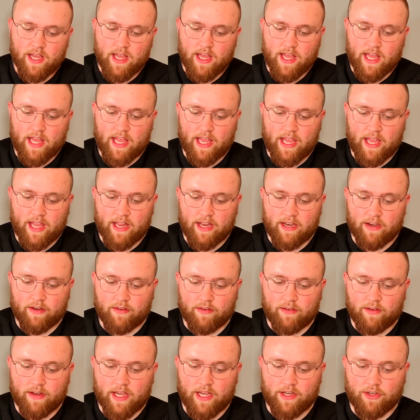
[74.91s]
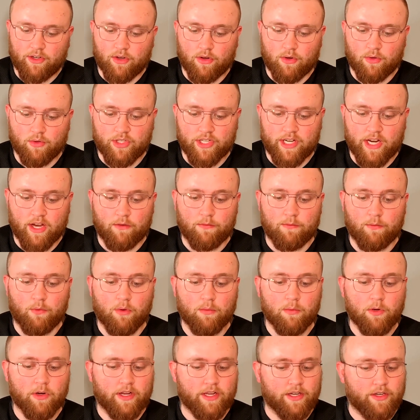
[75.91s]
and head coach, now
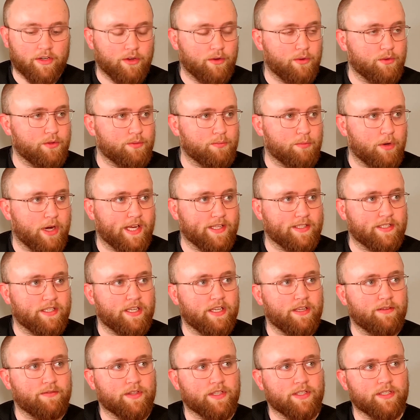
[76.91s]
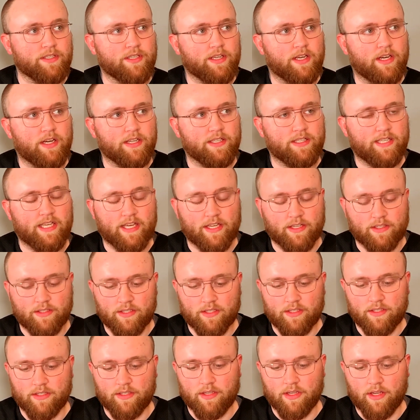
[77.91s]
former head coach, Brad Stevens,
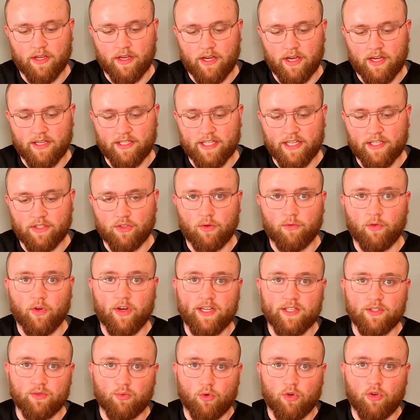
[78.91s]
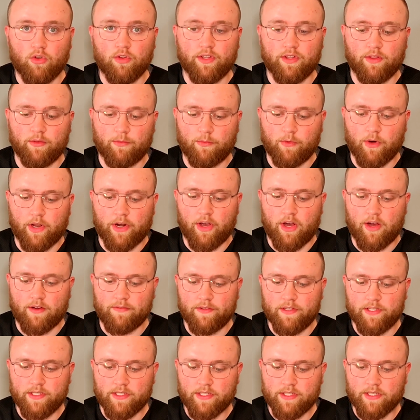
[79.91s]
takes over his role in the front
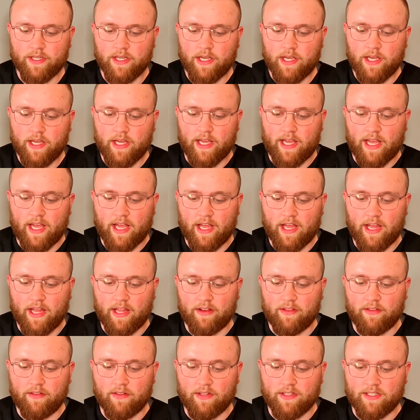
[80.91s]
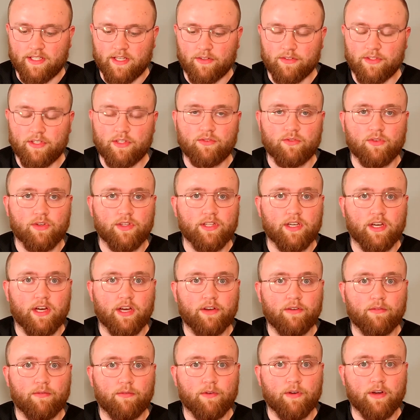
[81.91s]
office, and the Celtics are on the
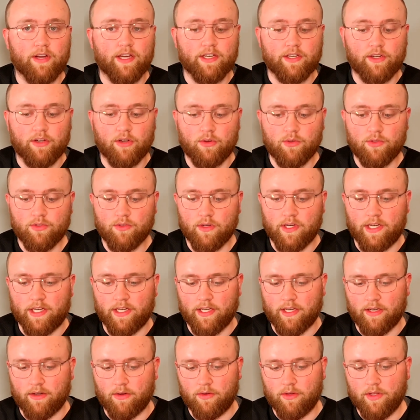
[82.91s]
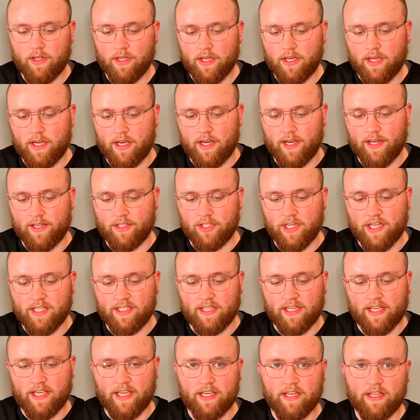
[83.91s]
hunt for a head coach right now.
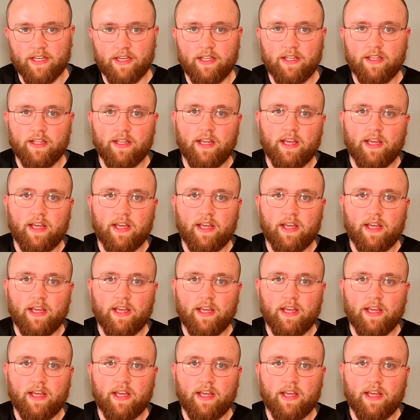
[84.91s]
Jason Kidd,